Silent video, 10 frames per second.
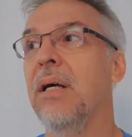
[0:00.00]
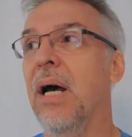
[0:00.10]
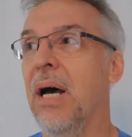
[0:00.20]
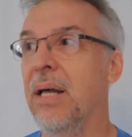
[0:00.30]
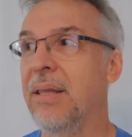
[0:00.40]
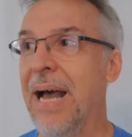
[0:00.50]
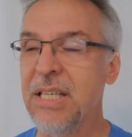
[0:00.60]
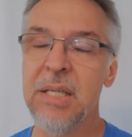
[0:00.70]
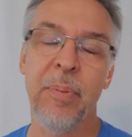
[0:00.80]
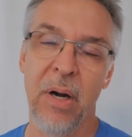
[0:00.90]
uh,
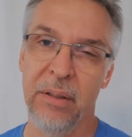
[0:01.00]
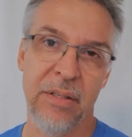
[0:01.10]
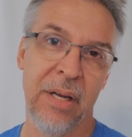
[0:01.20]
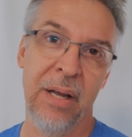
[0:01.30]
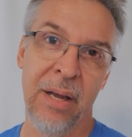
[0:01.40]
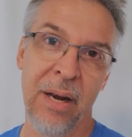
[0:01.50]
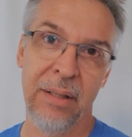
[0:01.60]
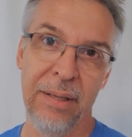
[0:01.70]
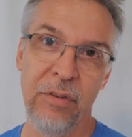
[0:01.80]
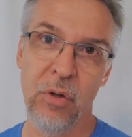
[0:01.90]
that's the part that's gonna kind of
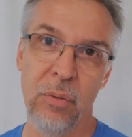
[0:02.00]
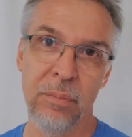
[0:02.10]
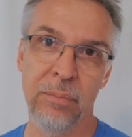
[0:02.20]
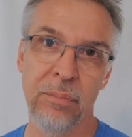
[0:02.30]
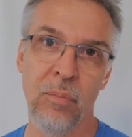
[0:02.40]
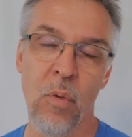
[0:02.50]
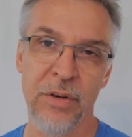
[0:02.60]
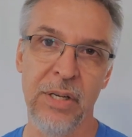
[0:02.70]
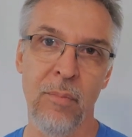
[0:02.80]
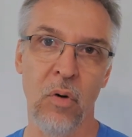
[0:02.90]
leave you
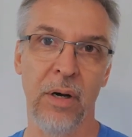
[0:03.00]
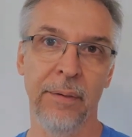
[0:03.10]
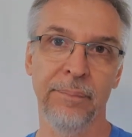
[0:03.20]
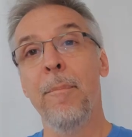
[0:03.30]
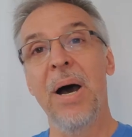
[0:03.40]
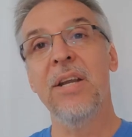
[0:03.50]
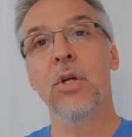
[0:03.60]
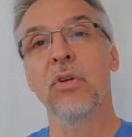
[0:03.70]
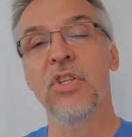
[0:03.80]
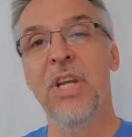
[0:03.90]
wanting more. But
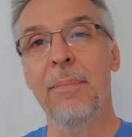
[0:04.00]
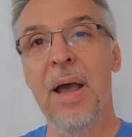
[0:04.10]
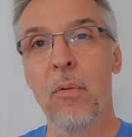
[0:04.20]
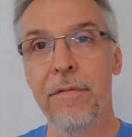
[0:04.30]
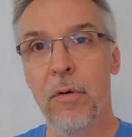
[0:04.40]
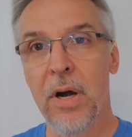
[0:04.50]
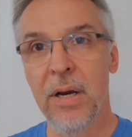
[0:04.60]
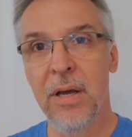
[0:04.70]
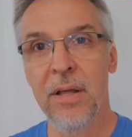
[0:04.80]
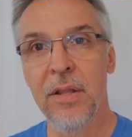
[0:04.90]
don't just take my word for
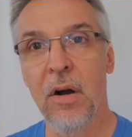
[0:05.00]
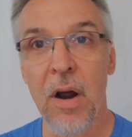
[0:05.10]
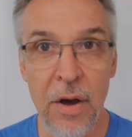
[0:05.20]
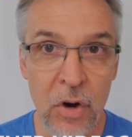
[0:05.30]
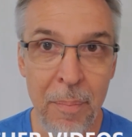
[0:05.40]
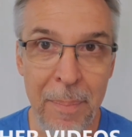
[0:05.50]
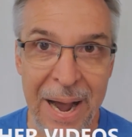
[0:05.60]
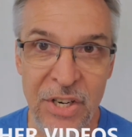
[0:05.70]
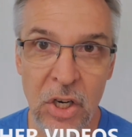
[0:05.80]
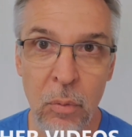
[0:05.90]
it. There are other
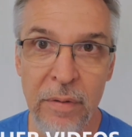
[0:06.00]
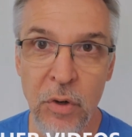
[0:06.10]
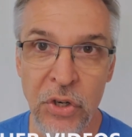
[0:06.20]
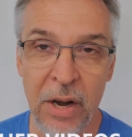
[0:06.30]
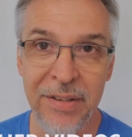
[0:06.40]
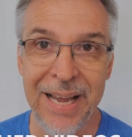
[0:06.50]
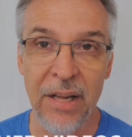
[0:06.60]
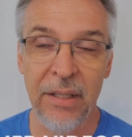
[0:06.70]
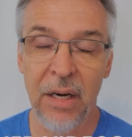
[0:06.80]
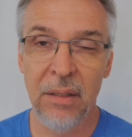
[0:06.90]
magic review channels
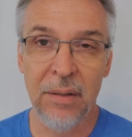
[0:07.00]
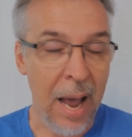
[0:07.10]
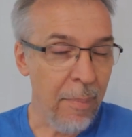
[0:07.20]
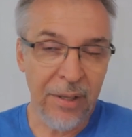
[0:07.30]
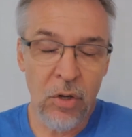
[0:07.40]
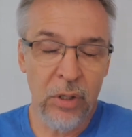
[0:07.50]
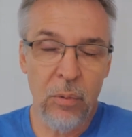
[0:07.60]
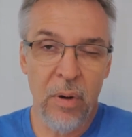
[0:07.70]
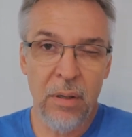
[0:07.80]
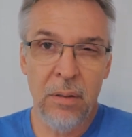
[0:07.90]
out there. I'm not the only
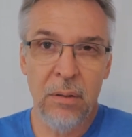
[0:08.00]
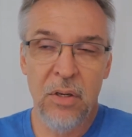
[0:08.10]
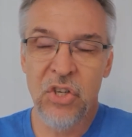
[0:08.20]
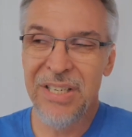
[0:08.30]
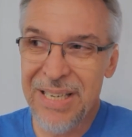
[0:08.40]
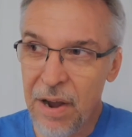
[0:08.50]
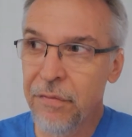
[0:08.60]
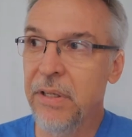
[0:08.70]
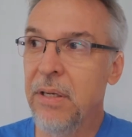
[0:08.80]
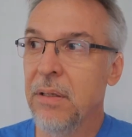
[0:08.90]
one. You should
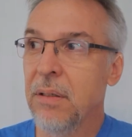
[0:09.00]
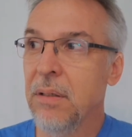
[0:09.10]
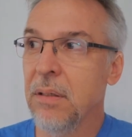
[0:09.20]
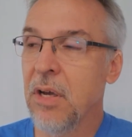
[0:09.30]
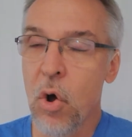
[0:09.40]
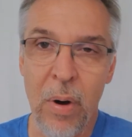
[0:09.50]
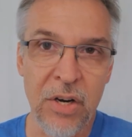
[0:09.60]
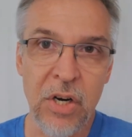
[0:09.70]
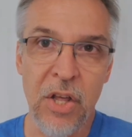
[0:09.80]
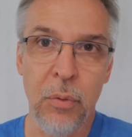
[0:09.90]
definitely go
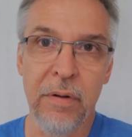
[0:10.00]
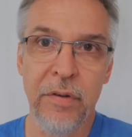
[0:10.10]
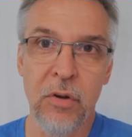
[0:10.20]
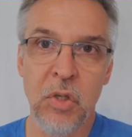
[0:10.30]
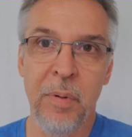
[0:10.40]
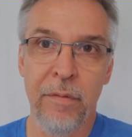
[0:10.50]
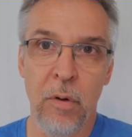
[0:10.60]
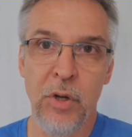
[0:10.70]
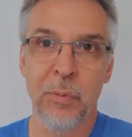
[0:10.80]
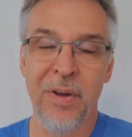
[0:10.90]
watch other reviews before
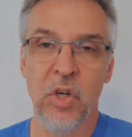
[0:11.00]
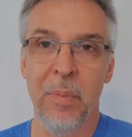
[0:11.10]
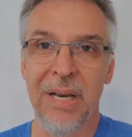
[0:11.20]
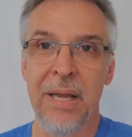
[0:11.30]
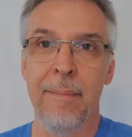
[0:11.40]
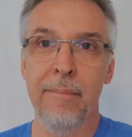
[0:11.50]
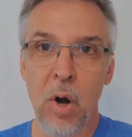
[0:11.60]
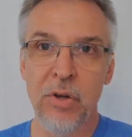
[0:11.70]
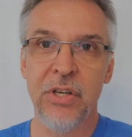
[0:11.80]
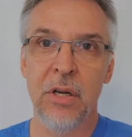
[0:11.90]
you spend your money.
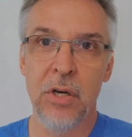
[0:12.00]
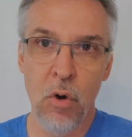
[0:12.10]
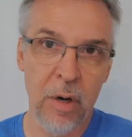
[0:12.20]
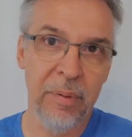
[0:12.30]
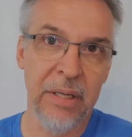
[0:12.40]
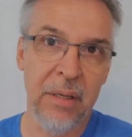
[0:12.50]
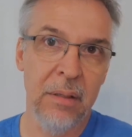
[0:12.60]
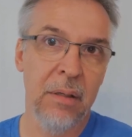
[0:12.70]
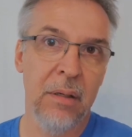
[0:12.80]
Most notably,